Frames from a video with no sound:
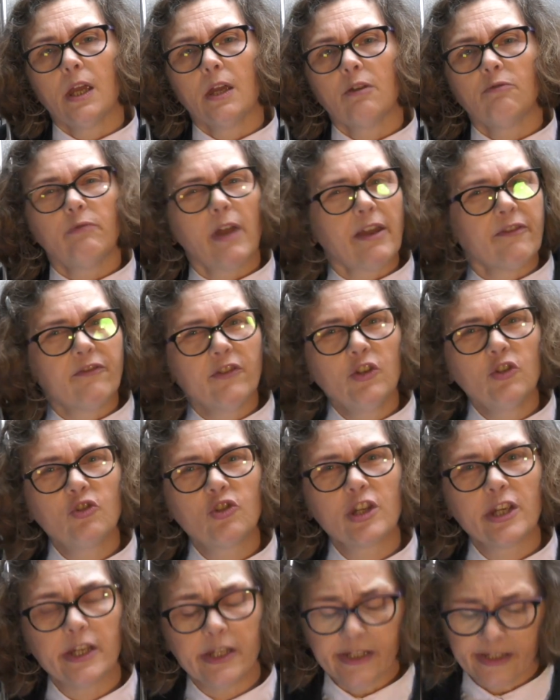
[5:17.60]

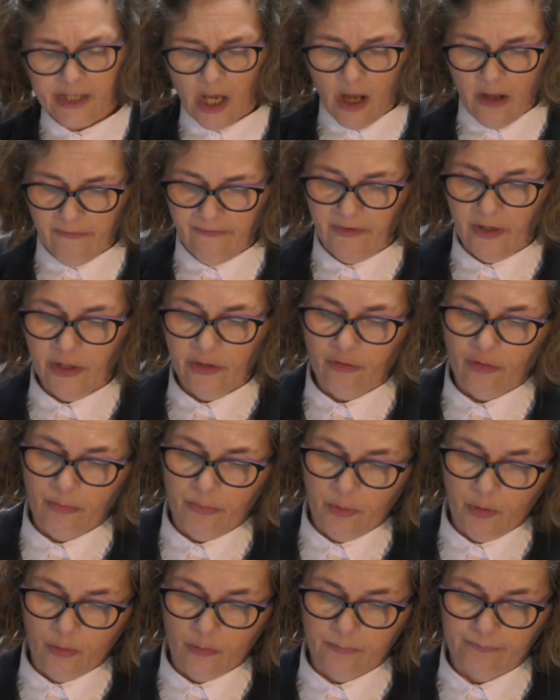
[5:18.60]
Refugees are
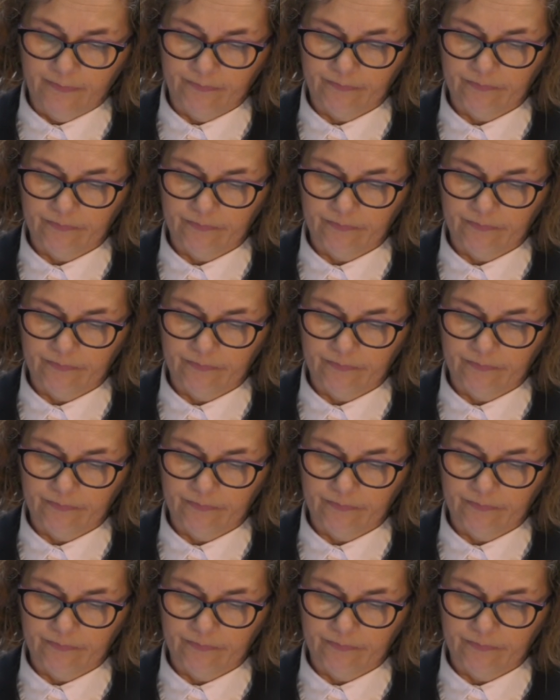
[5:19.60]
vulnerable,